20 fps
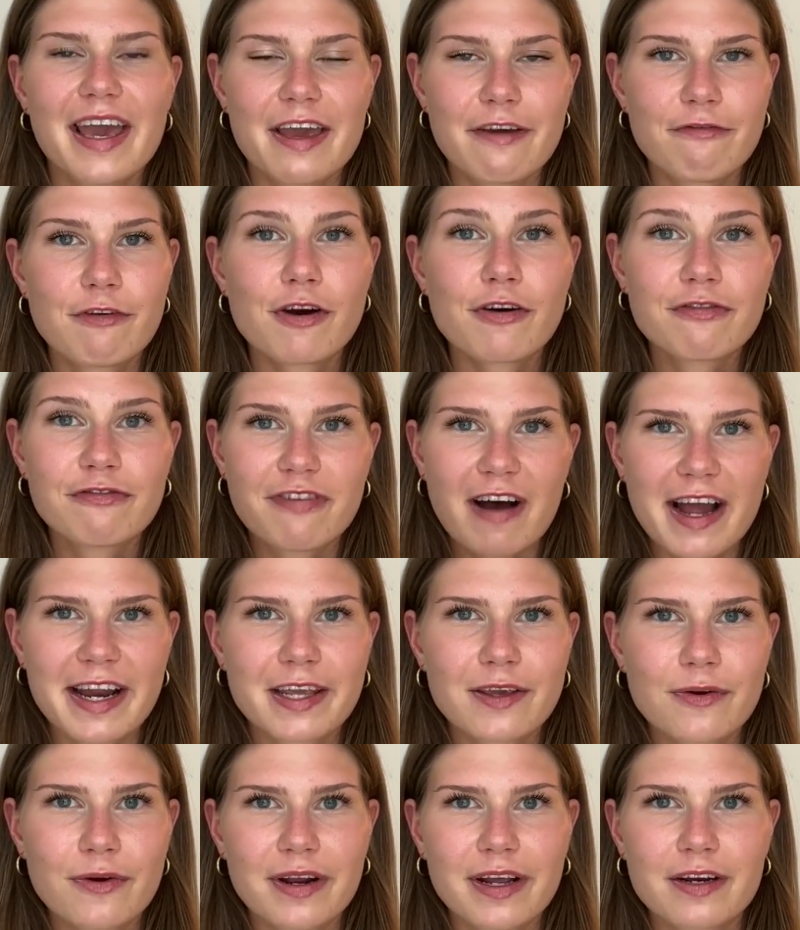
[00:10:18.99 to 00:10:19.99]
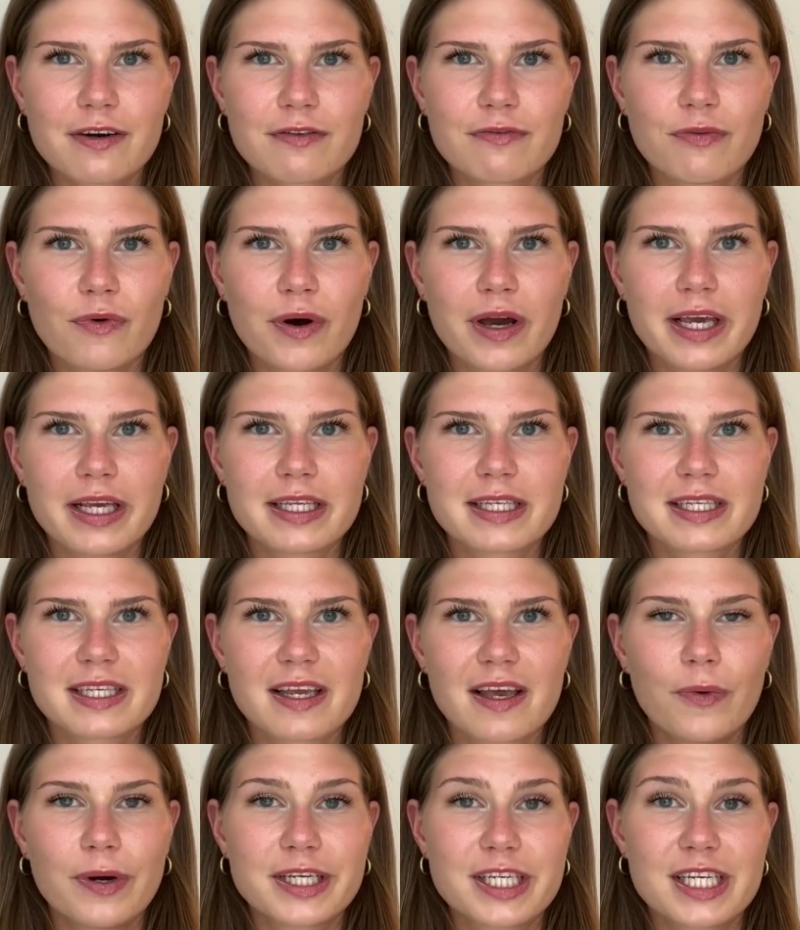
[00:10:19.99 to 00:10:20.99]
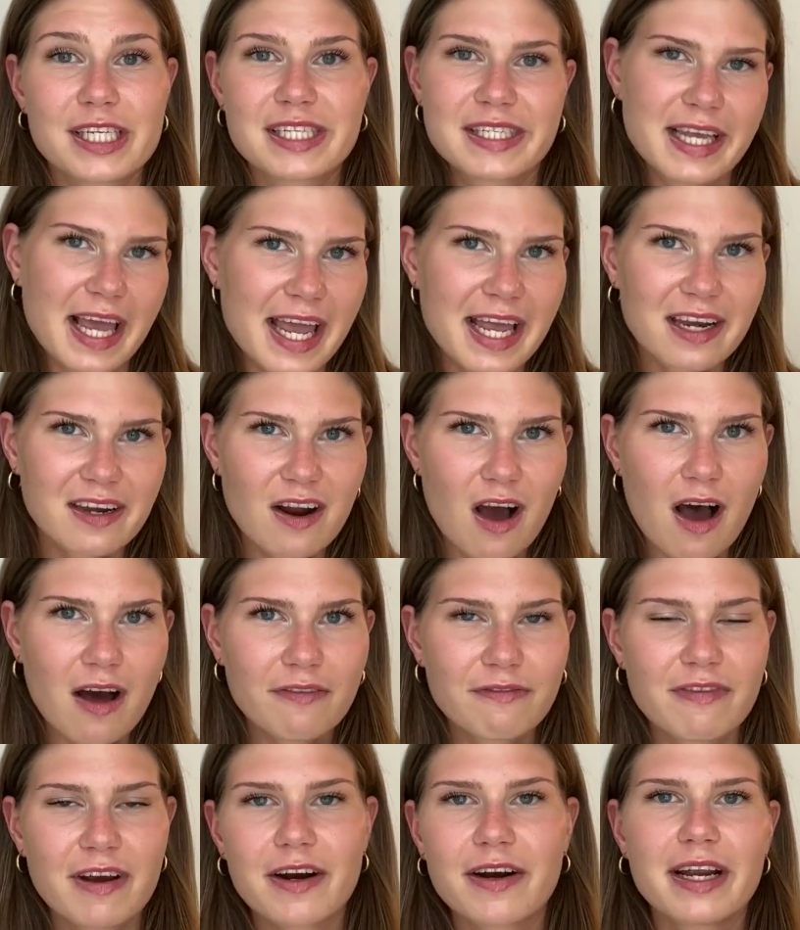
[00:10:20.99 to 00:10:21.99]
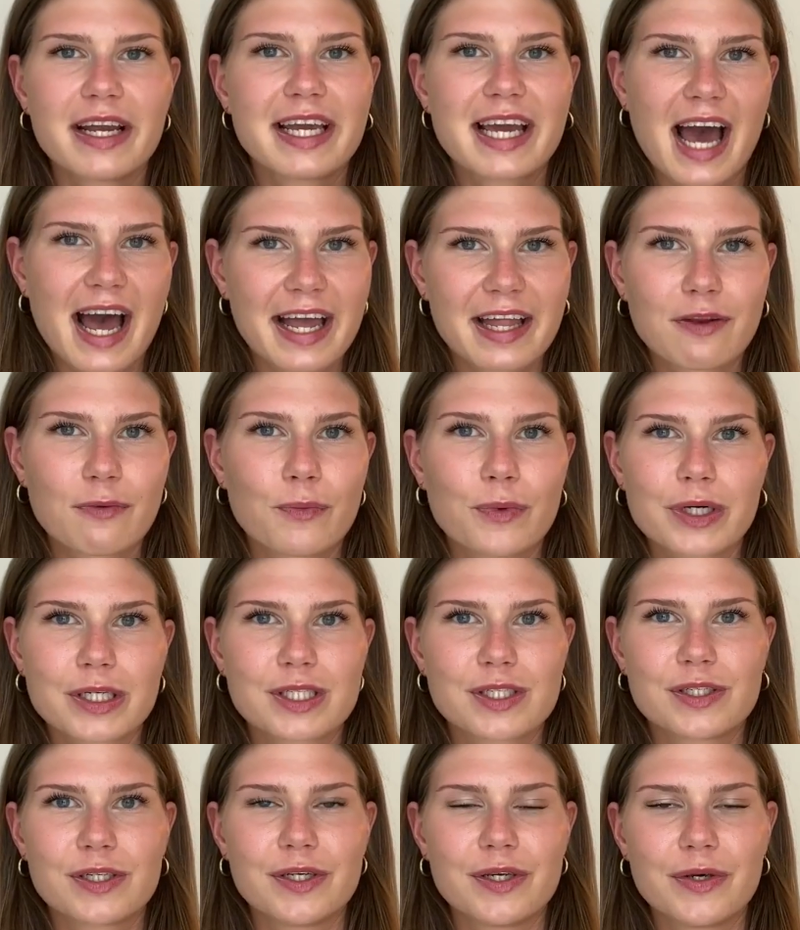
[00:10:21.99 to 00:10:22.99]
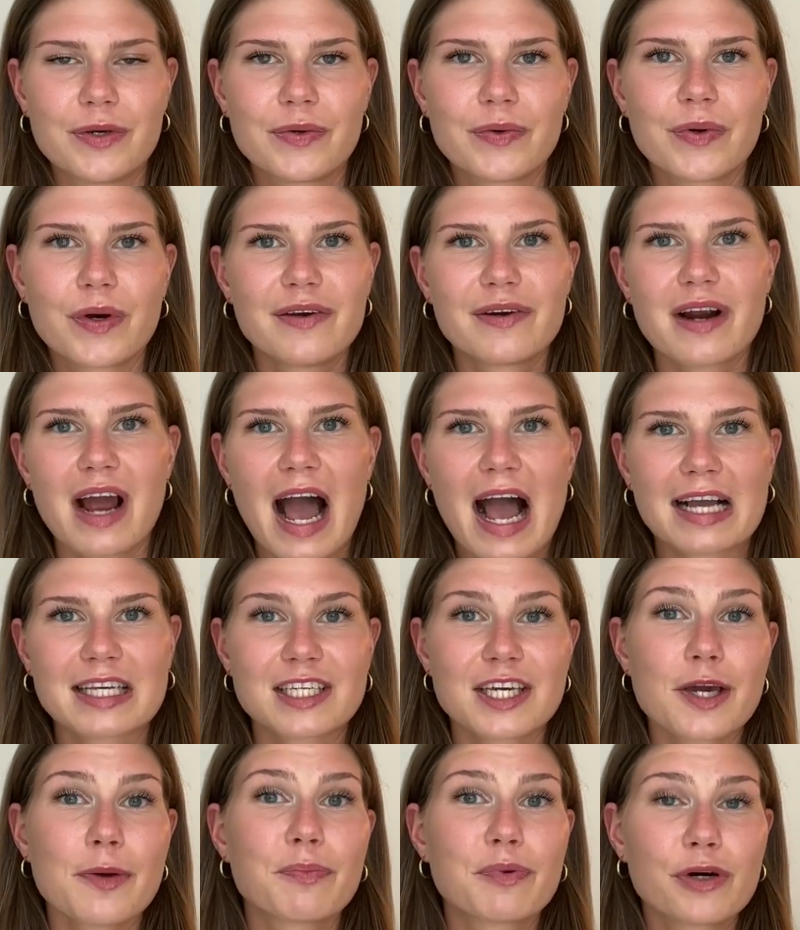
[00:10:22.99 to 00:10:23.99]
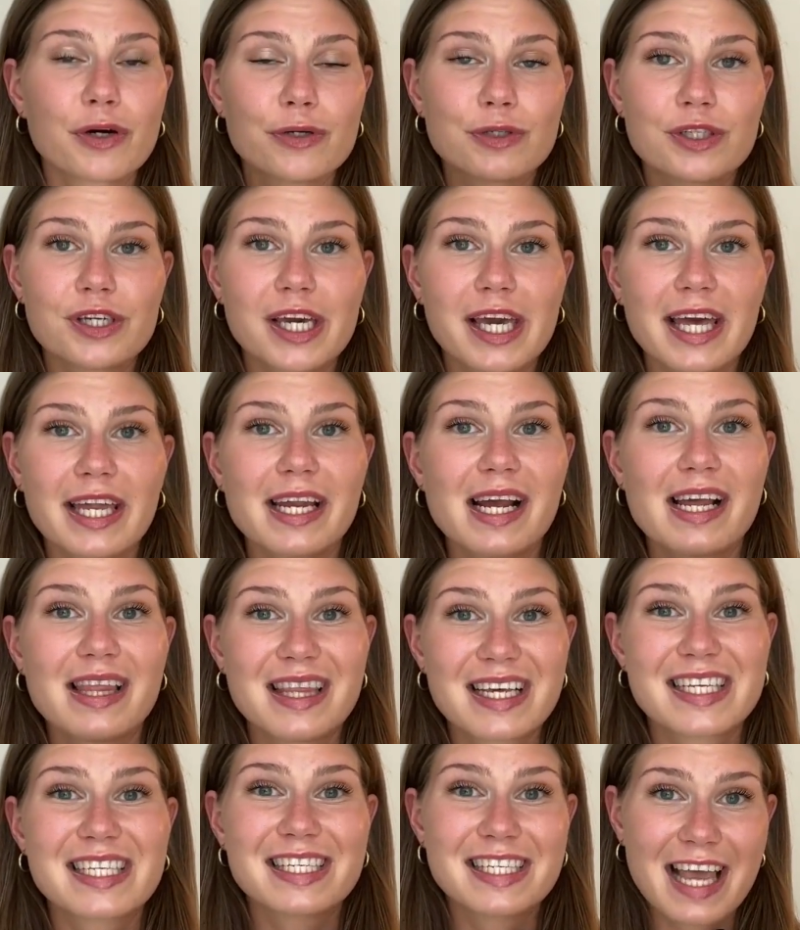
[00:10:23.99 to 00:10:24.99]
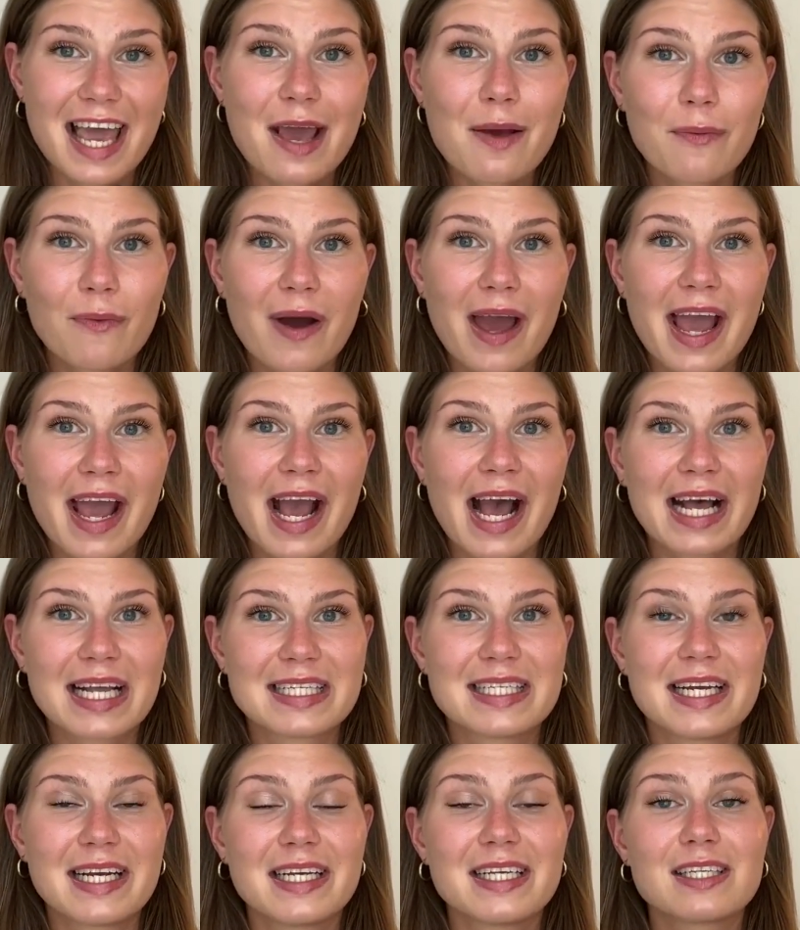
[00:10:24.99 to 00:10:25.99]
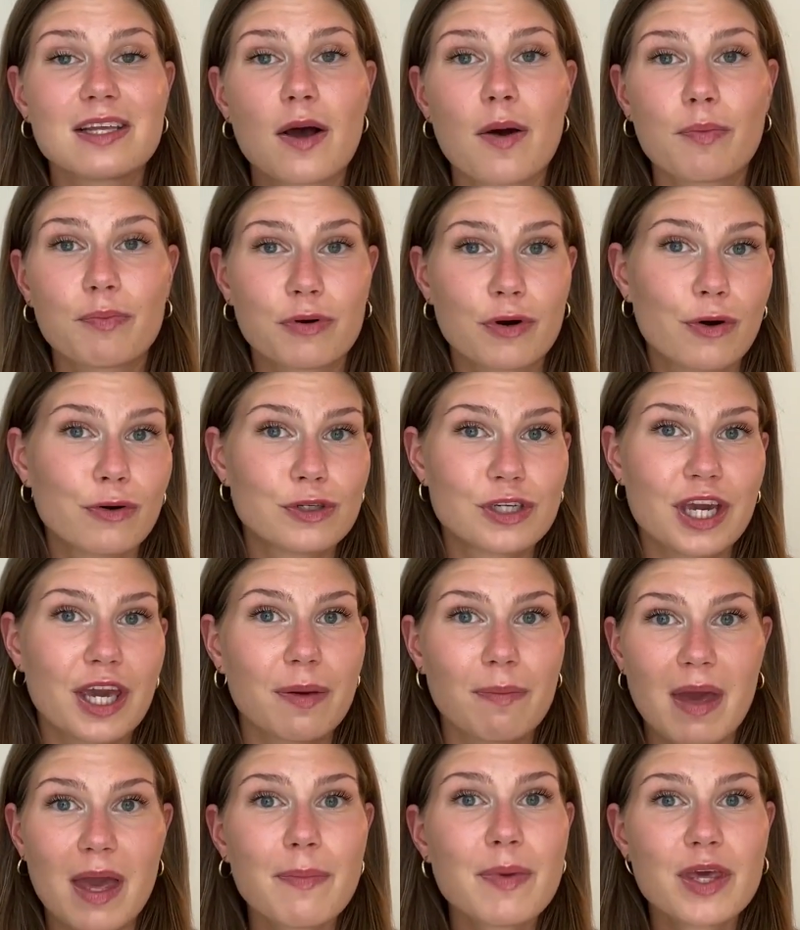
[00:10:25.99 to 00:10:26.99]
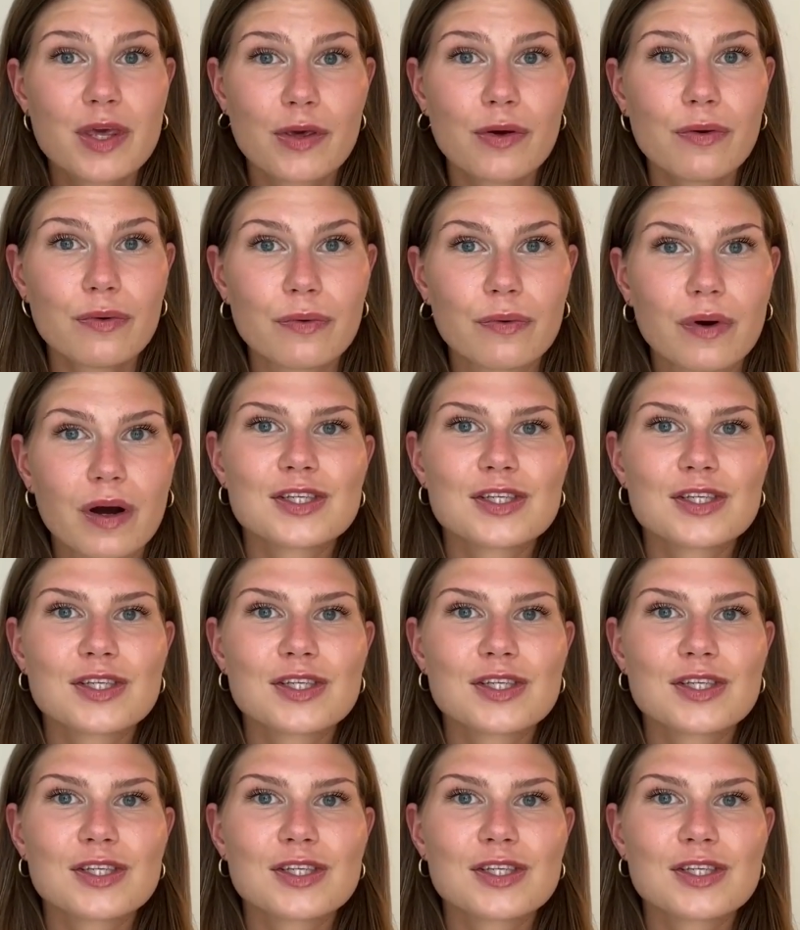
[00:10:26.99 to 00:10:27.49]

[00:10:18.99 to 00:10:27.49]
if you're fighting your inner voice, which is saying not very kind words to you, you're actually approaching it in the same way as it is approaching maybe you.